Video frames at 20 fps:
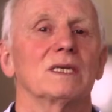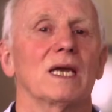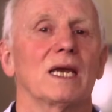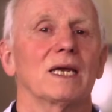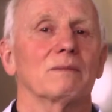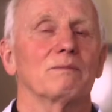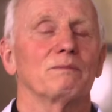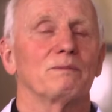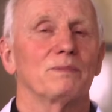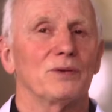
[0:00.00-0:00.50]

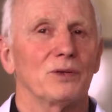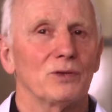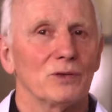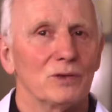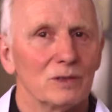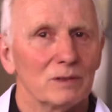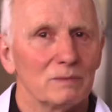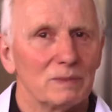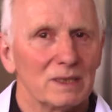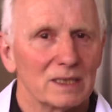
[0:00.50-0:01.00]
take
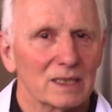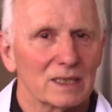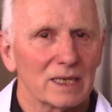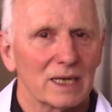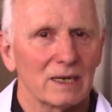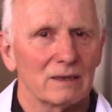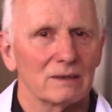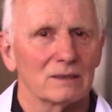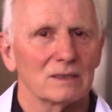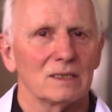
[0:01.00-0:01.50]
pure
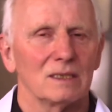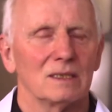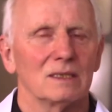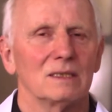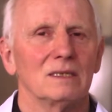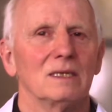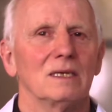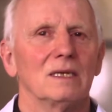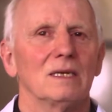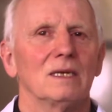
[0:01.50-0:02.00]

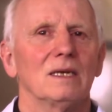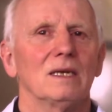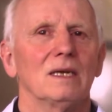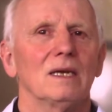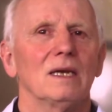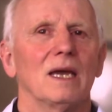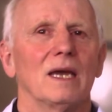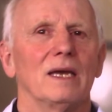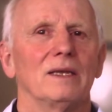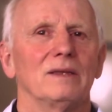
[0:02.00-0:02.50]
beta-carotene
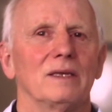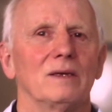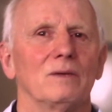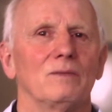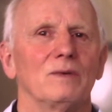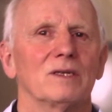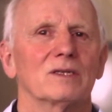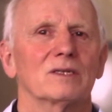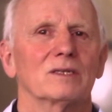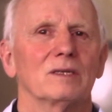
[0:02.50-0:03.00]
and
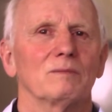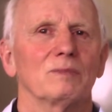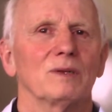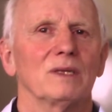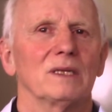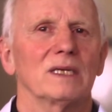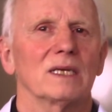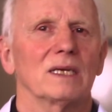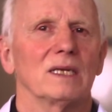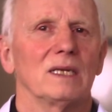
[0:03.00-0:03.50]
then we
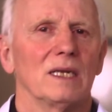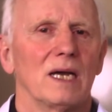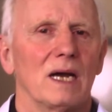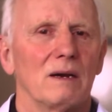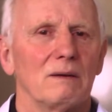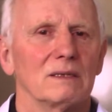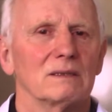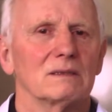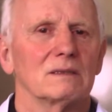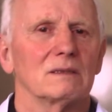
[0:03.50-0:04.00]
simply
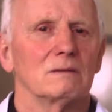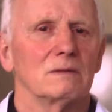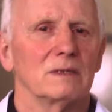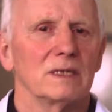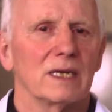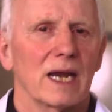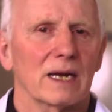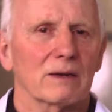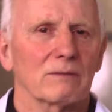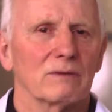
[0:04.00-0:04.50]
allow it to
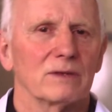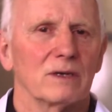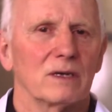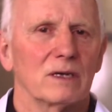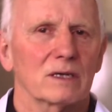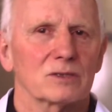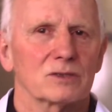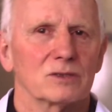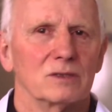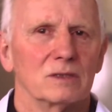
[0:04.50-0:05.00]
react with
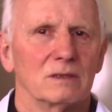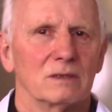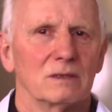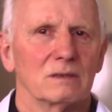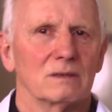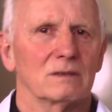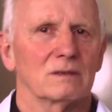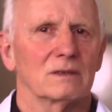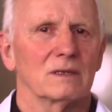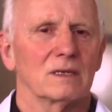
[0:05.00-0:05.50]
oxygen.
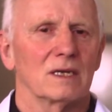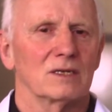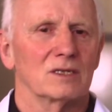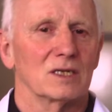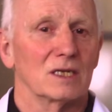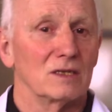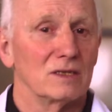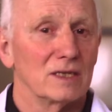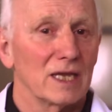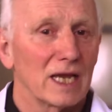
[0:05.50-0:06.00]

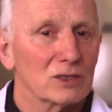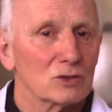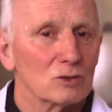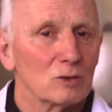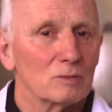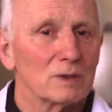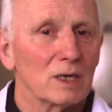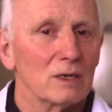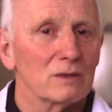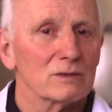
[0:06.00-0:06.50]
It's a
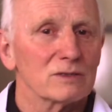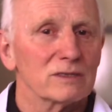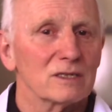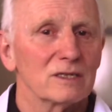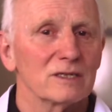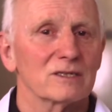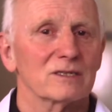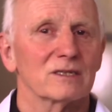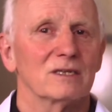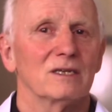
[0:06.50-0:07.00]
natural
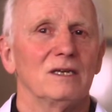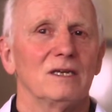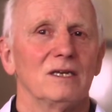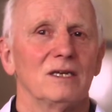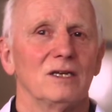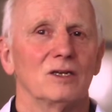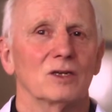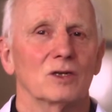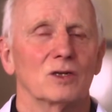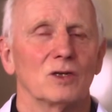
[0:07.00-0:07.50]
process.
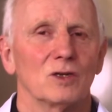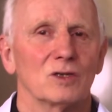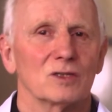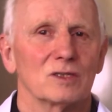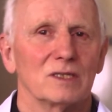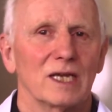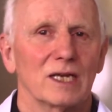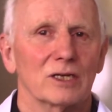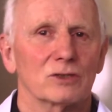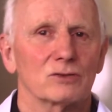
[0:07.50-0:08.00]
It
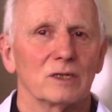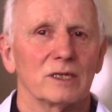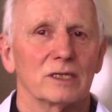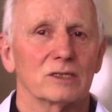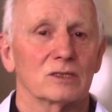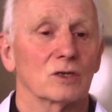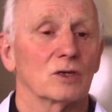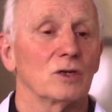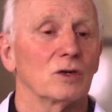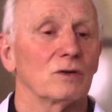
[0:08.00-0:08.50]
occurs naturally.
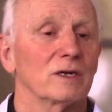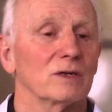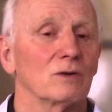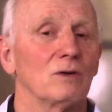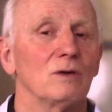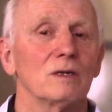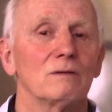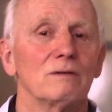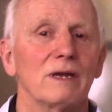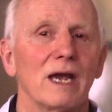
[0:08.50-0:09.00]
It's occurring
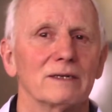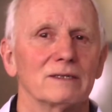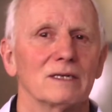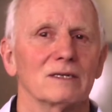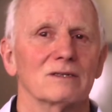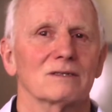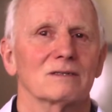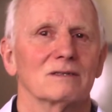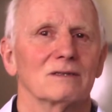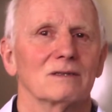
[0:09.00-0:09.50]
all around
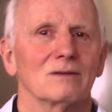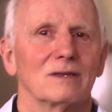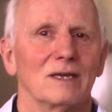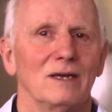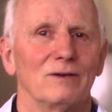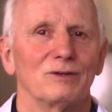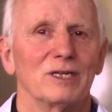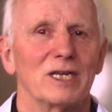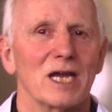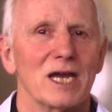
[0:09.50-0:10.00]
us every